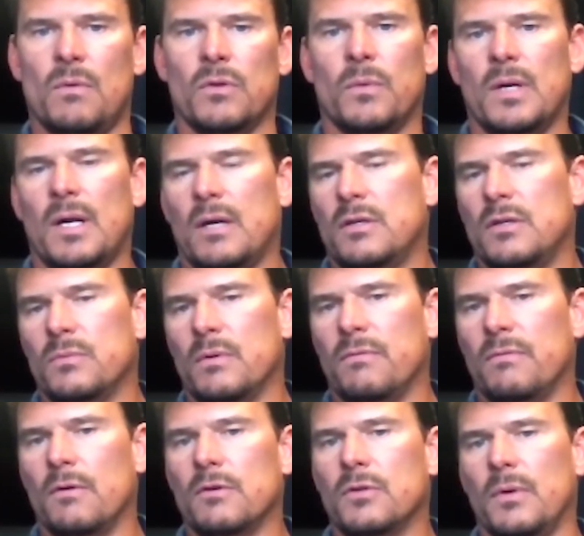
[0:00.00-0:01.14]
with what I just
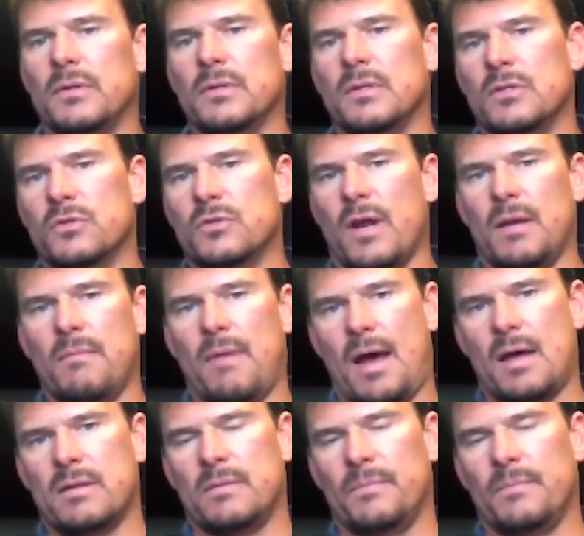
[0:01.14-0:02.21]
referred to as straight math.